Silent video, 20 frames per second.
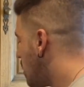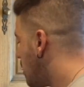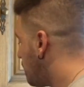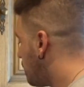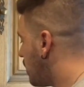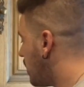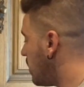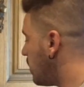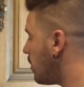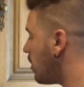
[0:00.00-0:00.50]

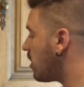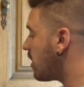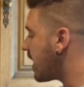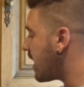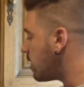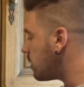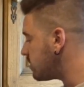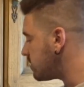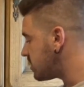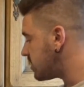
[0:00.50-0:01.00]

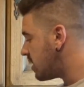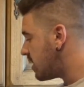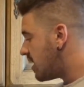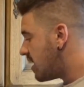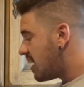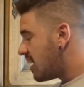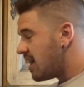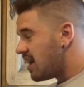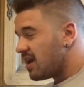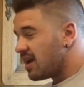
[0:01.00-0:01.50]
Pre-workouts,
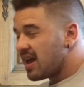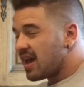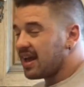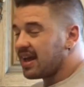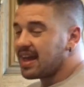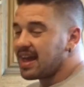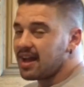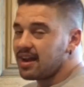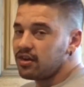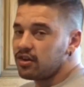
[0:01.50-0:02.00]

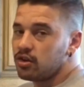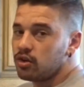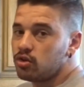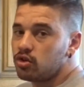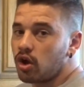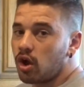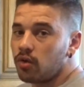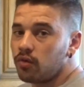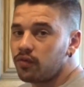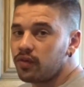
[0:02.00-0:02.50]
again, you
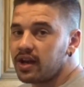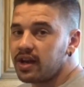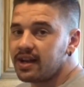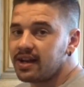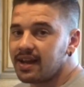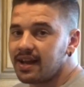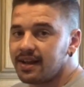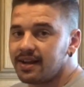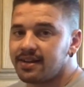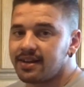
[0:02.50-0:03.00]
don't really
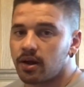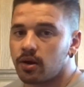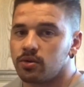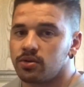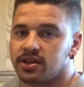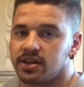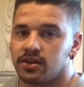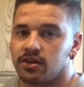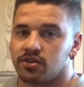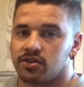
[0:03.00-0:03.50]
need
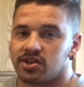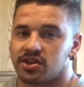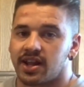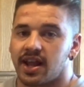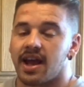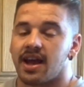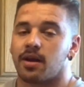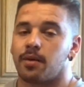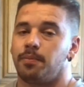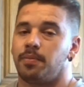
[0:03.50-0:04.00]
those in your
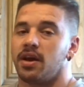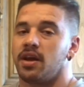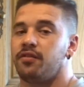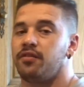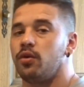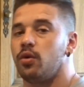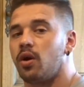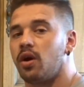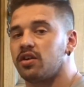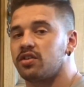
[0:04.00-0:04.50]
stack, but if
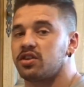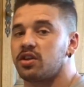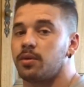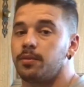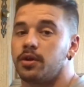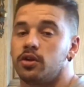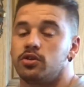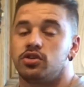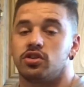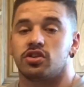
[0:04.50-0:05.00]
you are
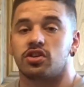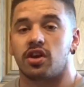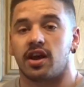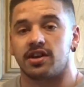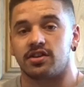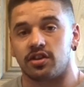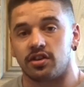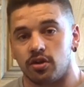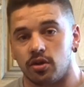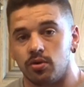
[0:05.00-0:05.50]
somebody who just
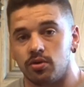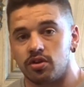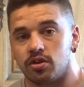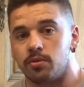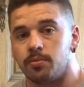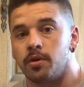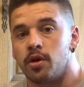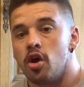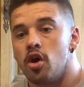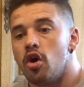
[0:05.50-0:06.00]
likes to use
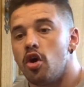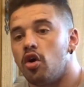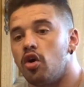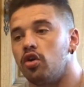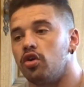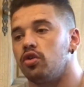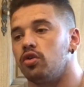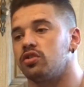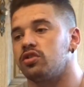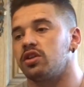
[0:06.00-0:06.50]
them,
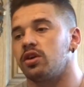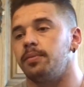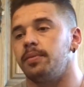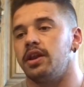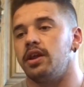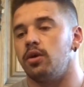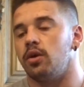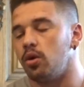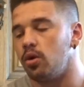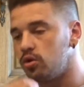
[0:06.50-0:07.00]
or you're
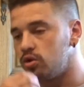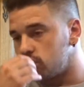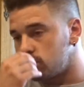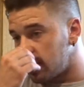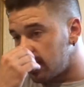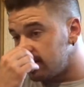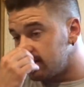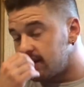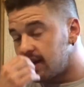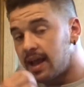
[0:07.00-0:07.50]
somebody who
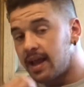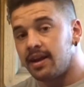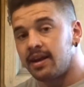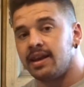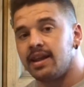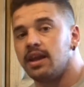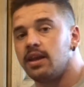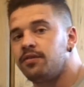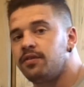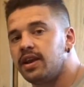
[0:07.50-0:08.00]
trains late in
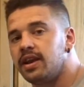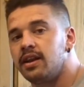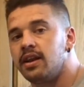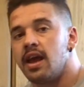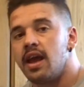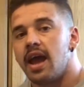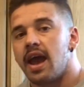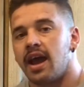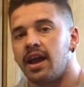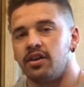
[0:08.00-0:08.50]
the evening
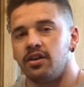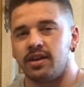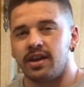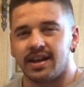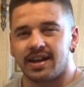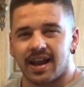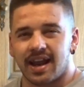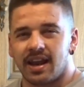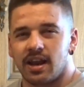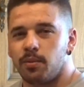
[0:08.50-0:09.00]
and you
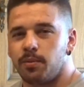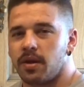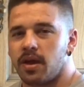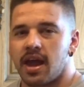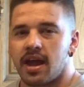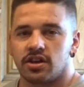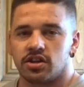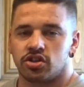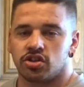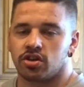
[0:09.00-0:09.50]
need that little bit
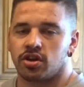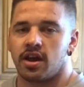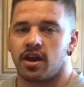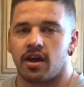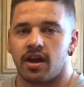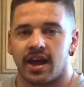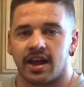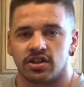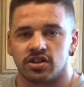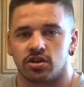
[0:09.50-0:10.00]

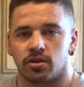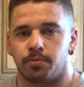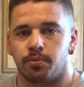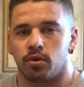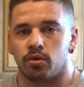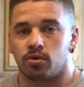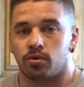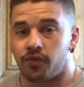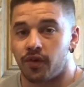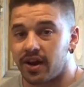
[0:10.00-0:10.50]
extra
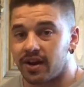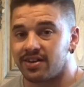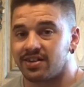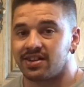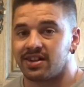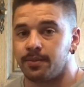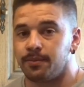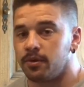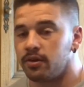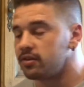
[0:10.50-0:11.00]
boost without the
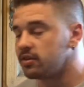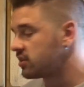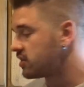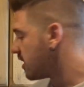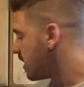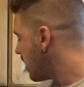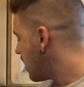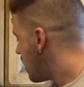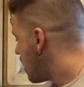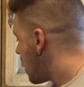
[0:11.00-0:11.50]

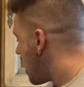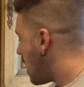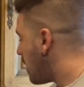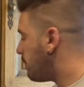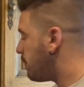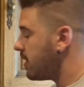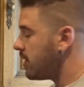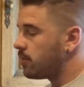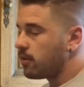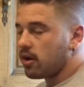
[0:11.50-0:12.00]
stimulants, a
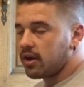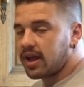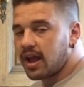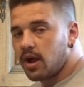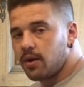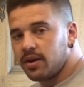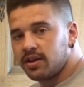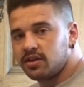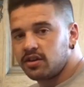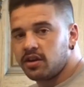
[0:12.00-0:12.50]

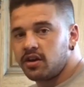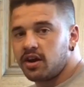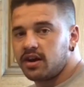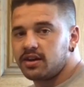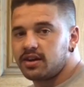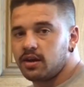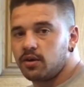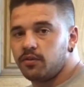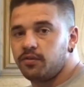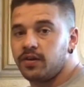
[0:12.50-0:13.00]
pre-workout is an
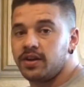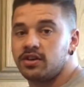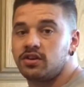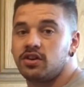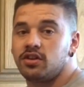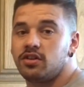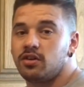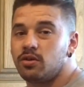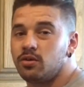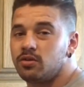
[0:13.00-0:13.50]
ideal thing
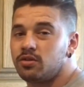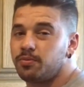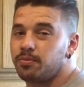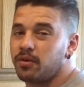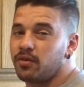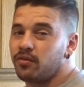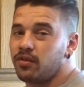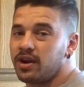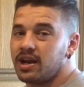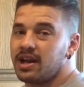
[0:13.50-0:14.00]
to use.
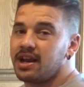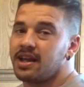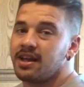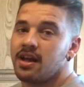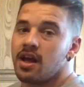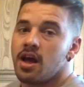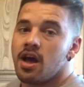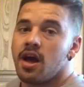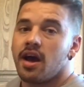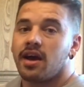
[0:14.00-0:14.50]
But really,
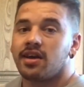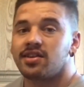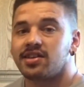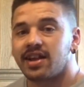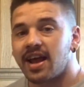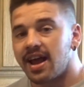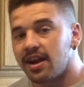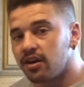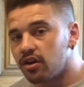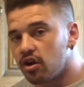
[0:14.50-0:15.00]
a
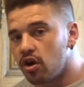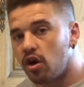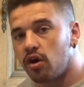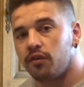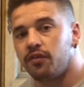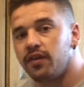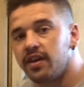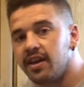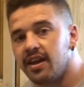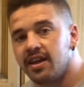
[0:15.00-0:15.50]
standard
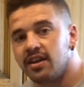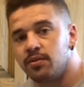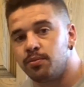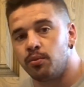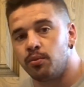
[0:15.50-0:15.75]
coffee is